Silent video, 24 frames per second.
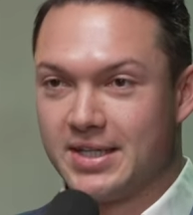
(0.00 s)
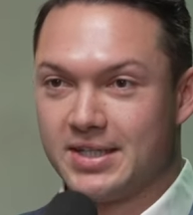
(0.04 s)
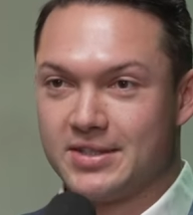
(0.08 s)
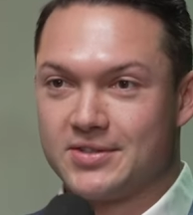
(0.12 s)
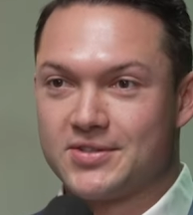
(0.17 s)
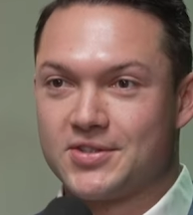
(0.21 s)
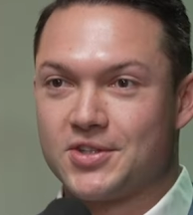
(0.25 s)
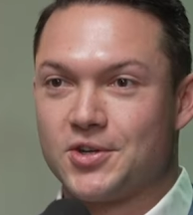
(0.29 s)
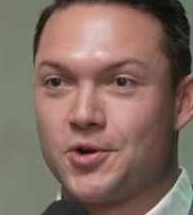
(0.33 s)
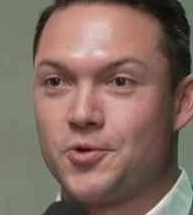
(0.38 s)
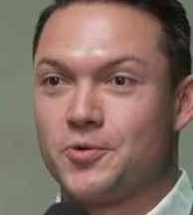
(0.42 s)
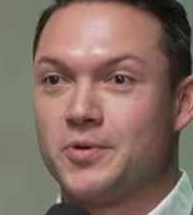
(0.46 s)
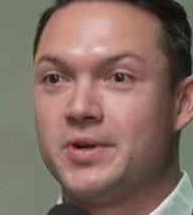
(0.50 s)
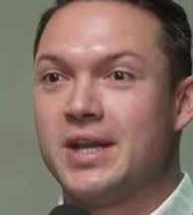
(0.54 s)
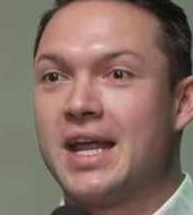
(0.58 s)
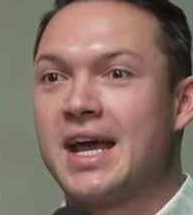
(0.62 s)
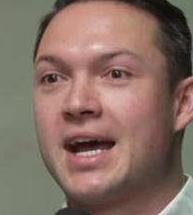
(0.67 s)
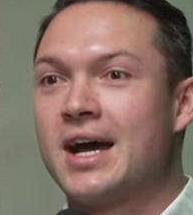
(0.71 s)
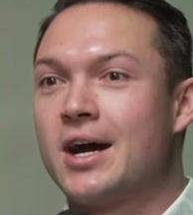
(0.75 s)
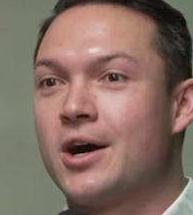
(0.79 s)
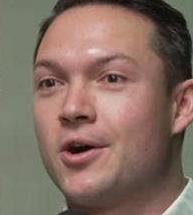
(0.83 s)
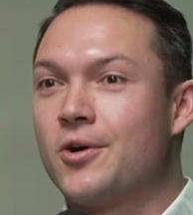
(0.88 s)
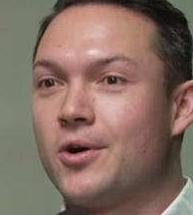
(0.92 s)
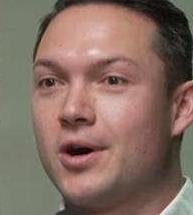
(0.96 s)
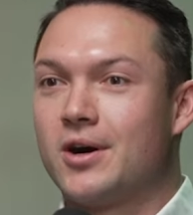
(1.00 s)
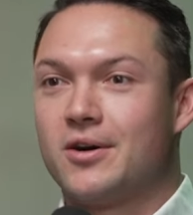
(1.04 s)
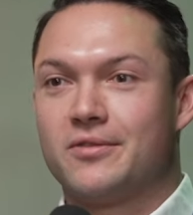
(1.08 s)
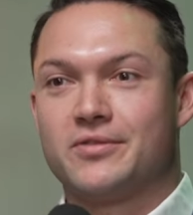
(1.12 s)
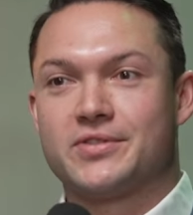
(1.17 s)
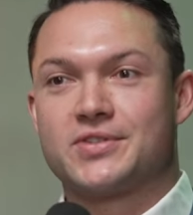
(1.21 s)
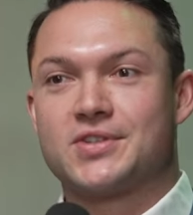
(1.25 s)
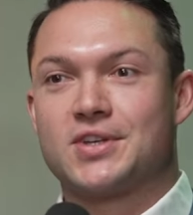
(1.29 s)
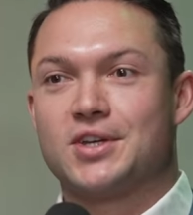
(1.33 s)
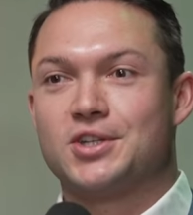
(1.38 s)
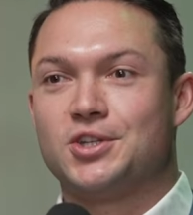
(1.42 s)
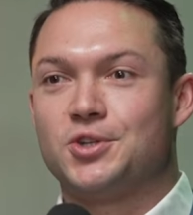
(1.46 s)
And so now all of a
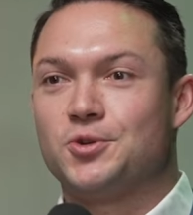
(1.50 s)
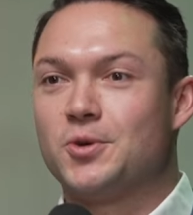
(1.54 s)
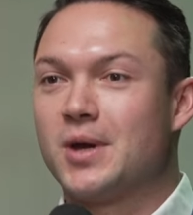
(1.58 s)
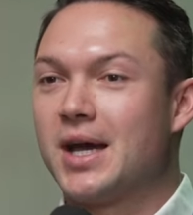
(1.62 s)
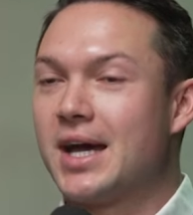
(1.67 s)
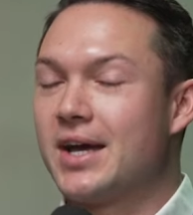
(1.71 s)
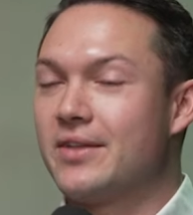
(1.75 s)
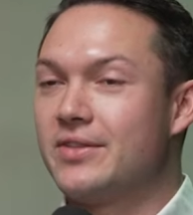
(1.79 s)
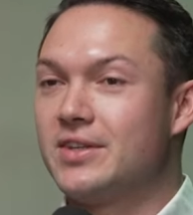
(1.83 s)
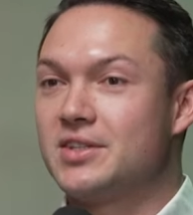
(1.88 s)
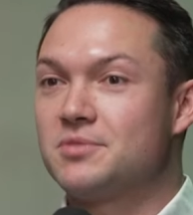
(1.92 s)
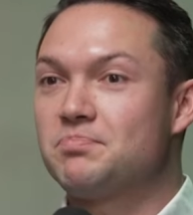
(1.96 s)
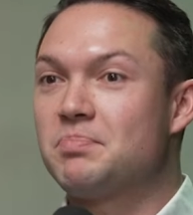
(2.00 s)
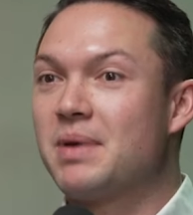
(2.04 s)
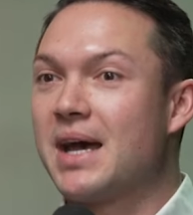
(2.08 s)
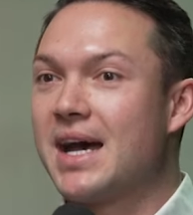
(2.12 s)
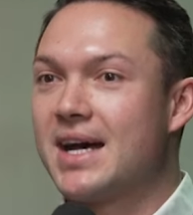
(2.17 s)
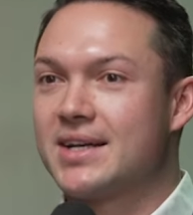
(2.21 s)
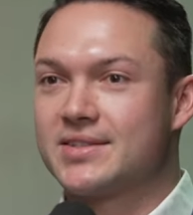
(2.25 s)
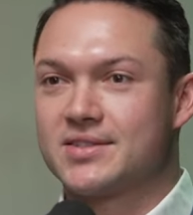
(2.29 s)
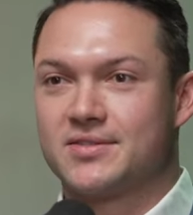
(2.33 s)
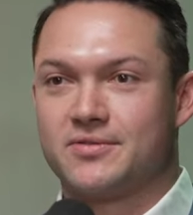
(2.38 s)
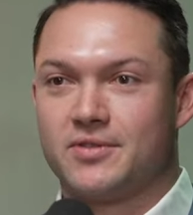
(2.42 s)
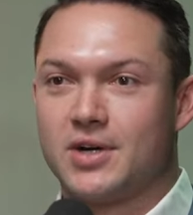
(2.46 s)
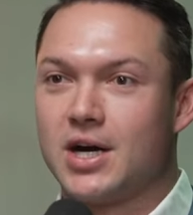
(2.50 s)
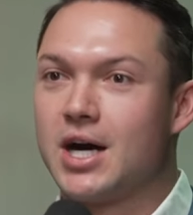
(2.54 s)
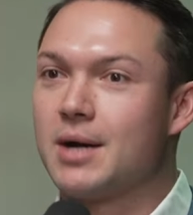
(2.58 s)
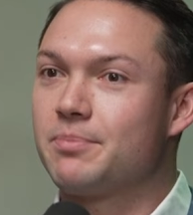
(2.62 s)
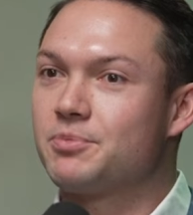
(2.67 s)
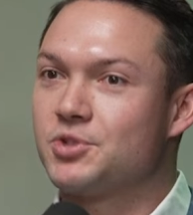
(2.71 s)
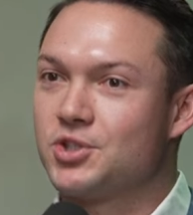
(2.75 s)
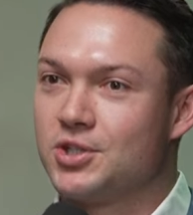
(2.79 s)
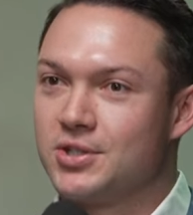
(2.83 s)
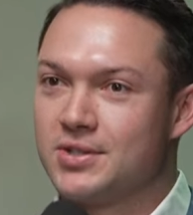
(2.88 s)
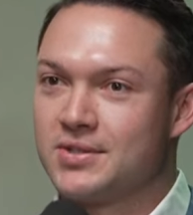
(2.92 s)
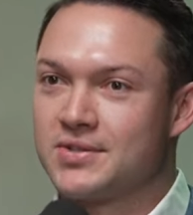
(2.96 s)
sudden you have these passive
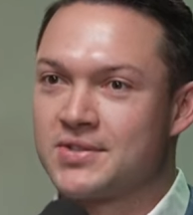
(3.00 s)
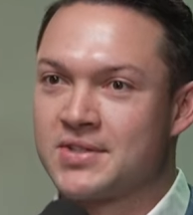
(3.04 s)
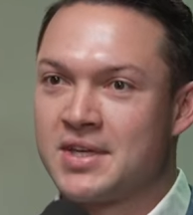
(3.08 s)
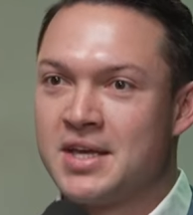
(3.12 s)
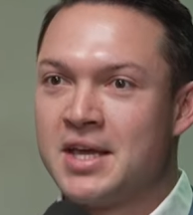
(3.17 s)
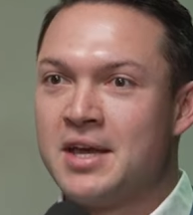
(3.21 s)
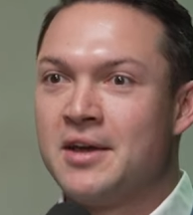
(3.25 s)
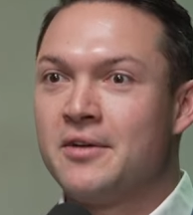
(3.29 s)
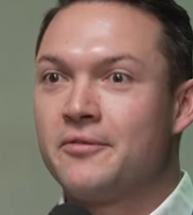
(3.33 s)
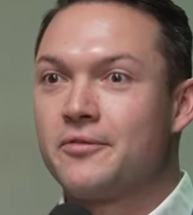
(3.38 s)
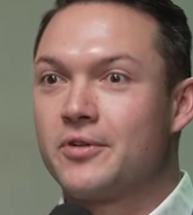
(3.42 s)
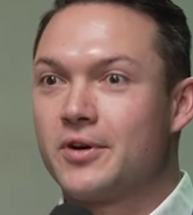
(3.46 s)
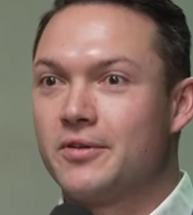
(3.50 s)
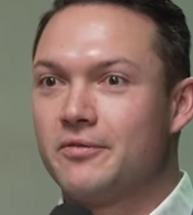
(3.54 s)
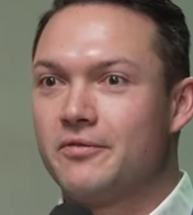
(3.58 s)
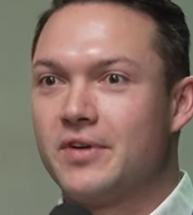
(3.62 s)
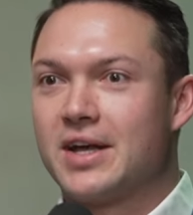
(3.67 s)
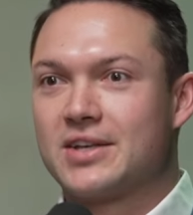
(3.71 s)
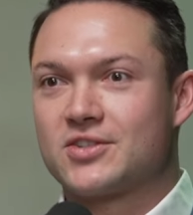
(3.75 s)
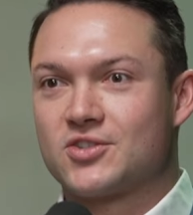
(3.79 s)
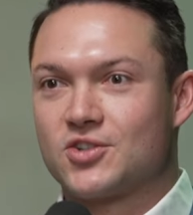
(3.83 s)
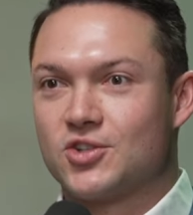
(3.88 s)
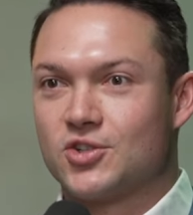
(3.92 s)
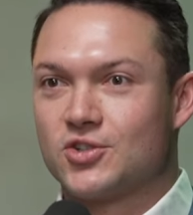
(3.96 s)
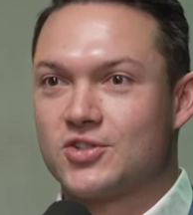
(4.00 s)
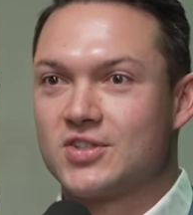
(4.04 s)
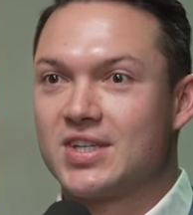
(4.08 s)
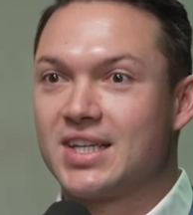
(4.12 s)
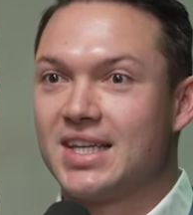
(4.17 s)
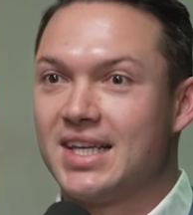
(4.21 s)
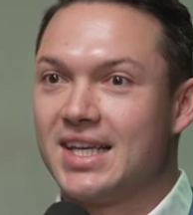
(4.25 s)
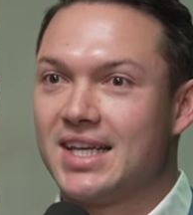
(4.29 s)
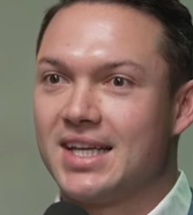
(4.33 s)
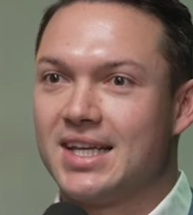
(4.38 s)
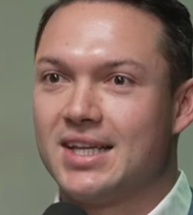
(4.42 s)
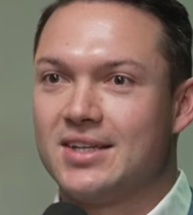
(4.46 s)
options for investors to
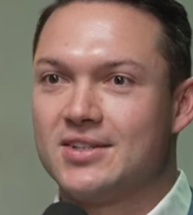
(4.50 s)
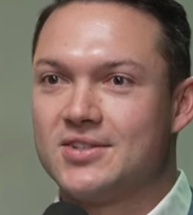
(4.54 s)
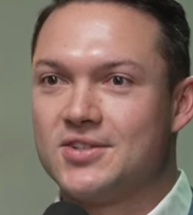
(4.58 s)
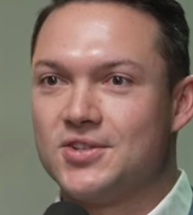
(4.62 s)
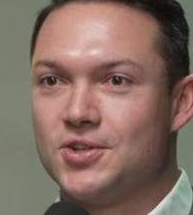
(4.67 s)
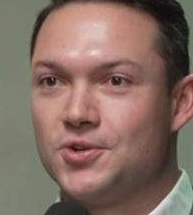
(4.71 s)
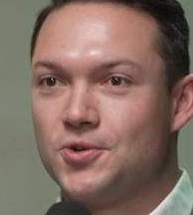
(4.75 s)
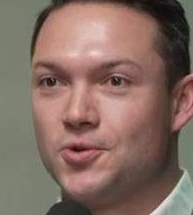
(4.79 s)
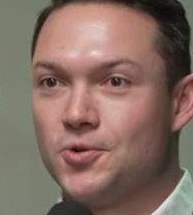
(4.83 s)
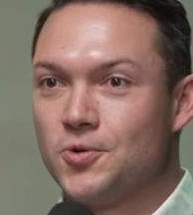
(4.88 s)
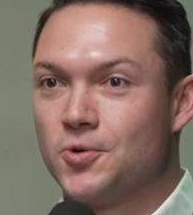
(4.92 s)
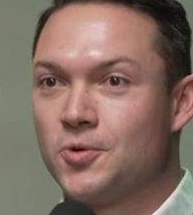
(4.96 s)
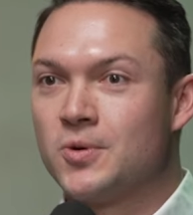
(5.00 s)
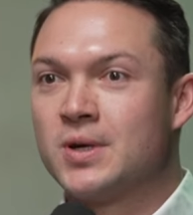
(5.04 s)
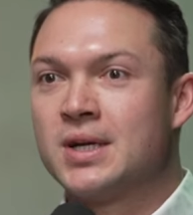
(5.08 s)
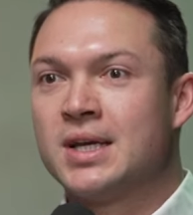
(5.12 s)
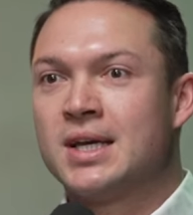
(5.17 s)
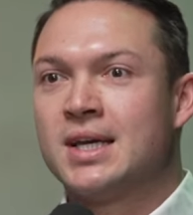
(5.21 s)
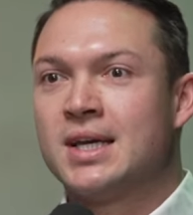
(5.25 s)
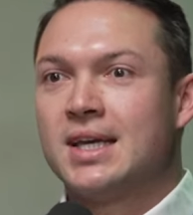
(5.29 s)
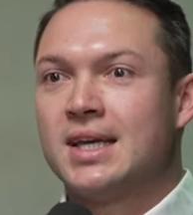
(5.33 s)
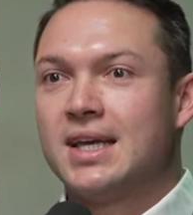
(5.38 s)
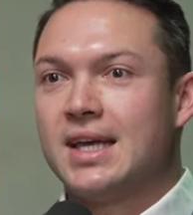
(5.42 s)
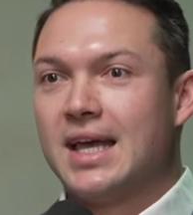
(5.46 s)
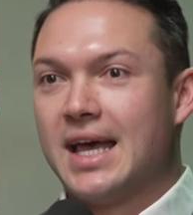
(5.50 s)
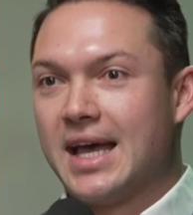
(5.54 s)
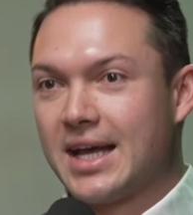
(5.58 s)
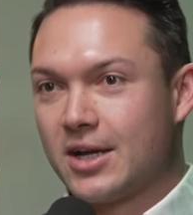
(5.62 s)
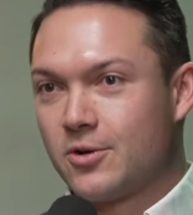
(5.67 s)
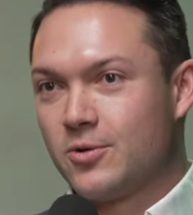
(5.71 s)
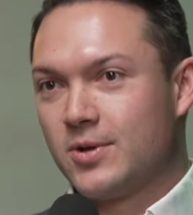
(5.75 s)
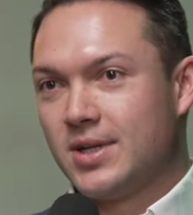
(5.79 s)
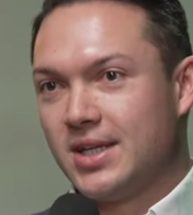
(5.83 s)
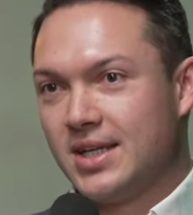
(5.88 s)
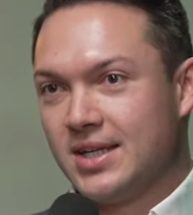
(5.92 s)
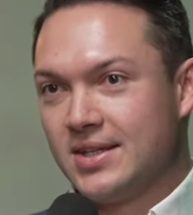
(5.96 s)
get into
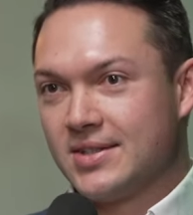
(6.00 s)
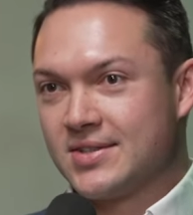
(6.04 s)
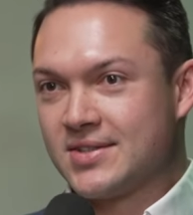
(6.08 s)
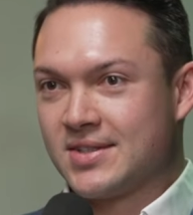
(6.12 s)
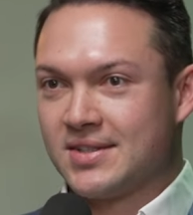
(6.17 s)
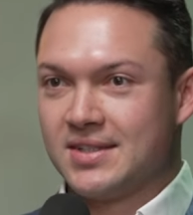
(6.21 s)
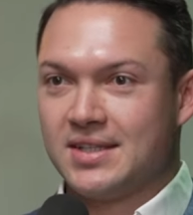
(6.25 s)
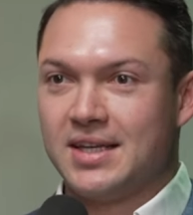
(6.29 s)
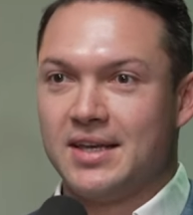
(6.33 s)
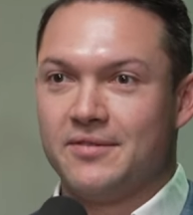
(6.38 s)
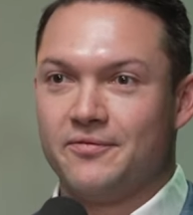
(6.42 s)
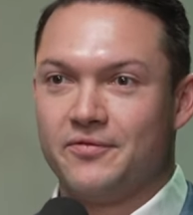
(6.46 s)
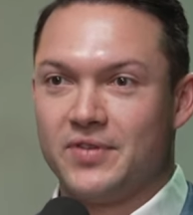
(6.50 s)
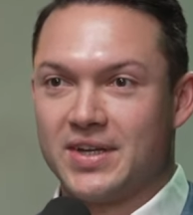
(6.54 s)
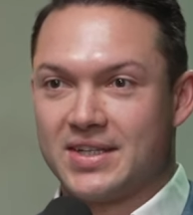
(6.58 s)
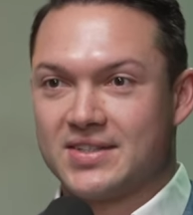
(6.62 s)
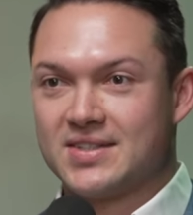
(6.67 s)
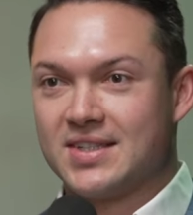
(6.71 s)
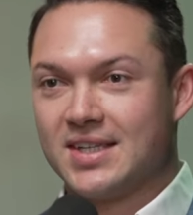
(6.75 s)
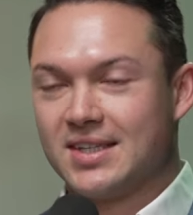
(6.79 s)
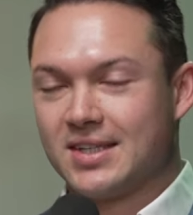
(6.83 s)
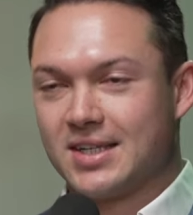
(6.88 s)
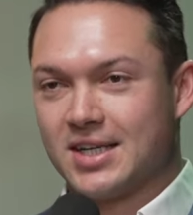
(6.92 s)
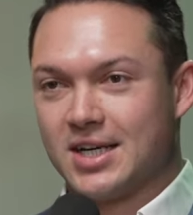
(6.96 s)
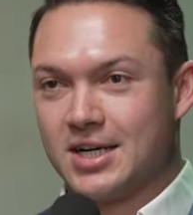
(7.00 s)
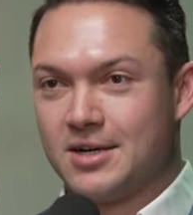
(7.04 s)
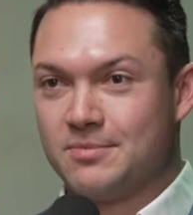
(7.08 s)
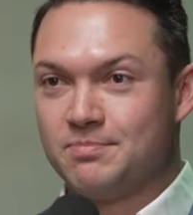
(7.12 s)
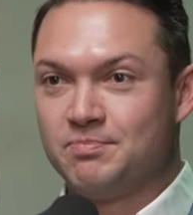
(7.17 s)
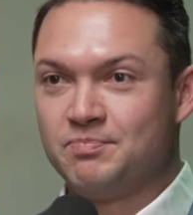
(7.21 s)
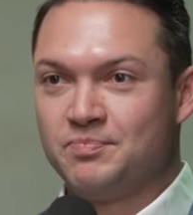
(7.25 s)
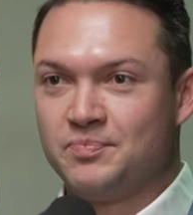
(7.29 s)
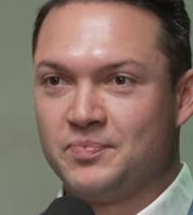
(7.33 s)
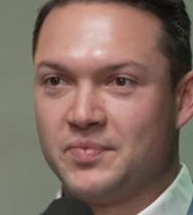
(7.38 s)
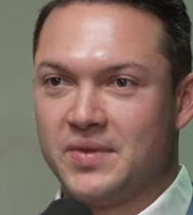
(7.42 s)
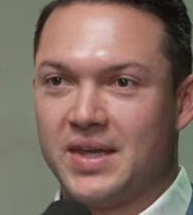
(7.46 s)
equities and fixed
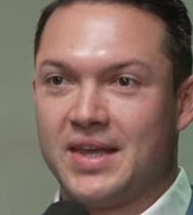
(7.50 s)
income.